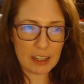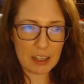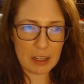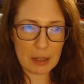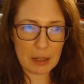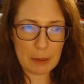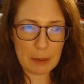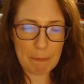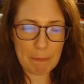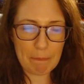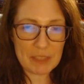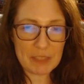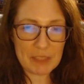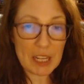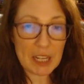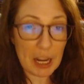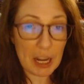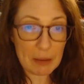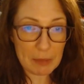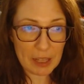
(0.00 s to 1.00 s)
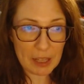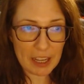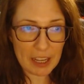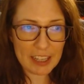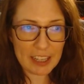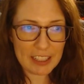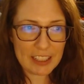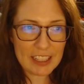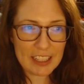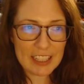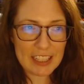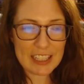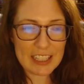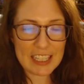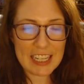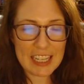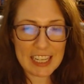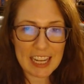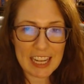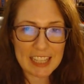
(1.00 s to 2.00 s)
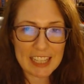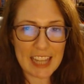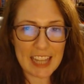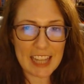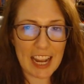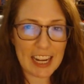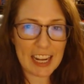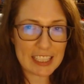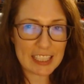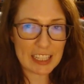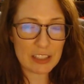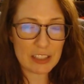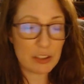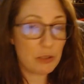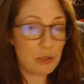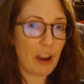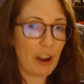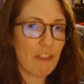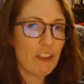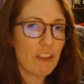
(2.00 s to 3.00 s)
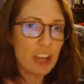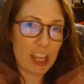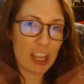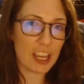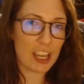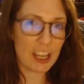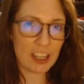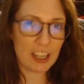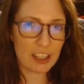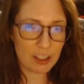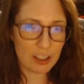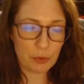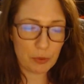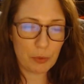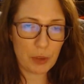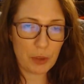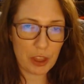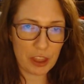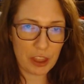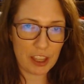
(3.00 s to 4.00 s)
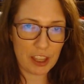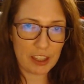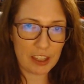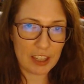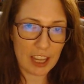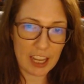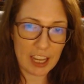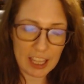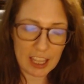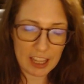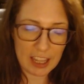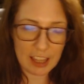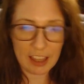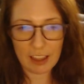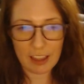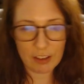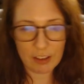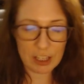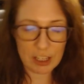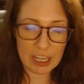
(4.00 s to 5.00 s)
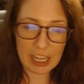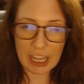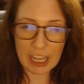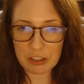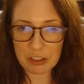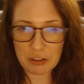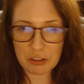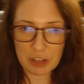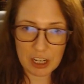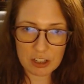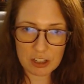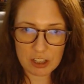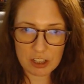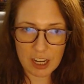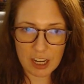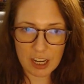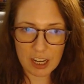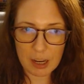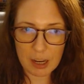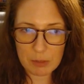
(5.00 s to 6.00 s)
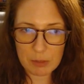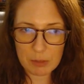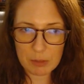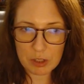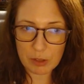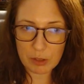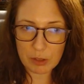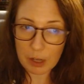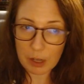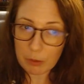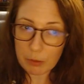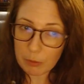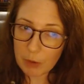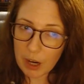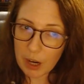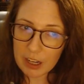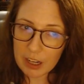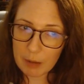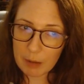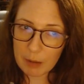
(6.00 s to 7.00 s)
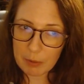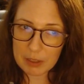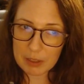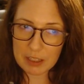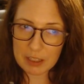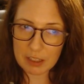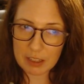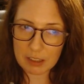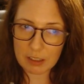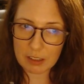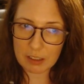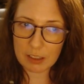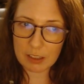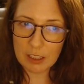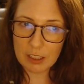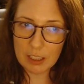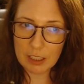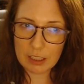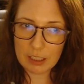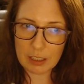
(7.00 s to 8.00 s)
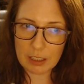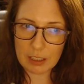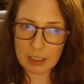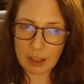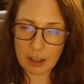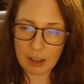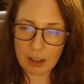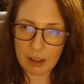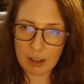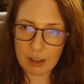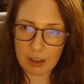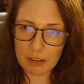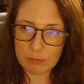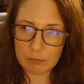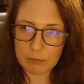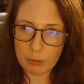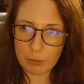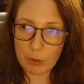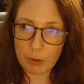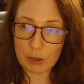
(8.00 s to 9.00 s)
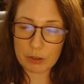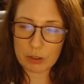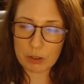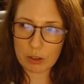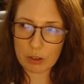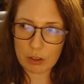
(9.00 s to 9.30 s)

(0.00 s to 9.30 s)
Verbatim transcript: um, timeline. He has access to everything within like extra ancient time to like right up until uh, well